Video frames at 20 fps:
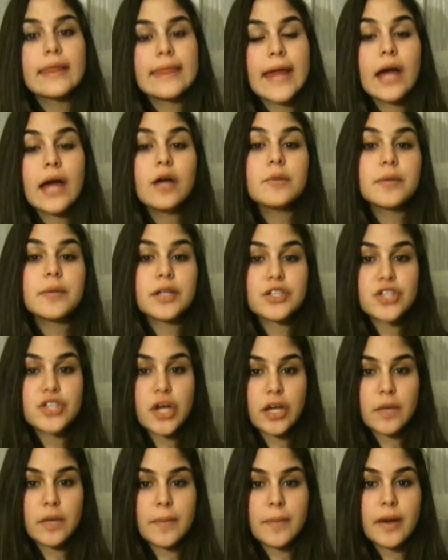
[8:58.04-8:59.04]
Now I'm going to
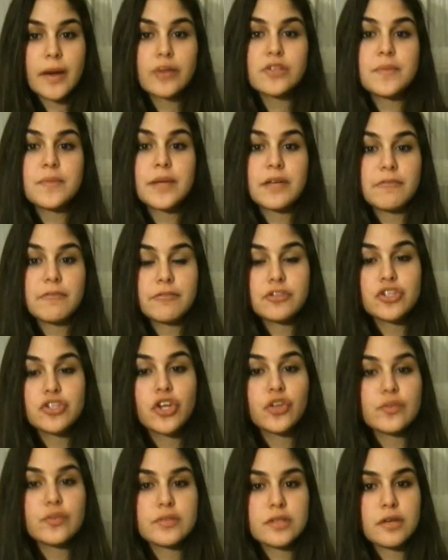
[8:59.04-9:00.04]
talk about the
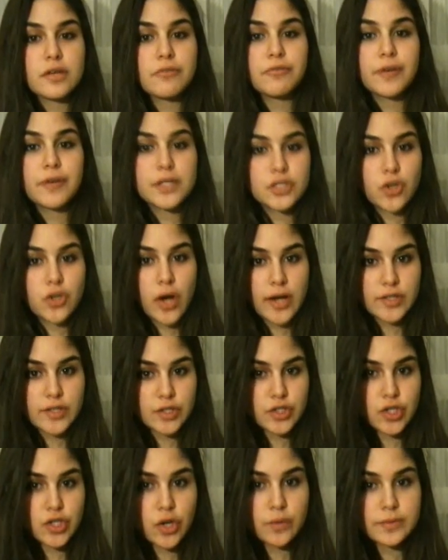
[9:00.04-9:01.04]
beneficial uses of
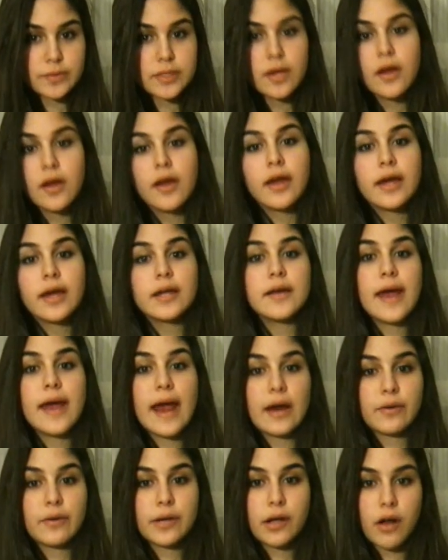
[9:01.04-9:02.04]
radioisotopes in
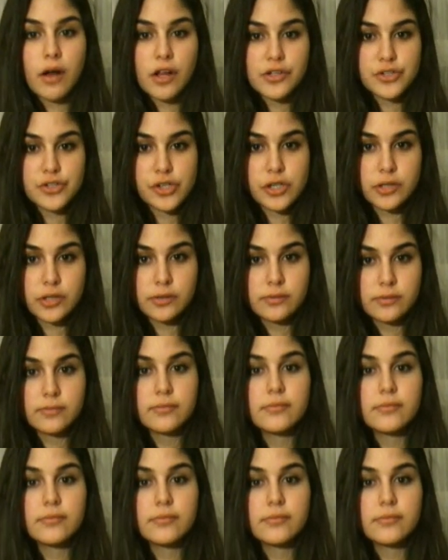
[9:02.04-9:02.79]
agriculture.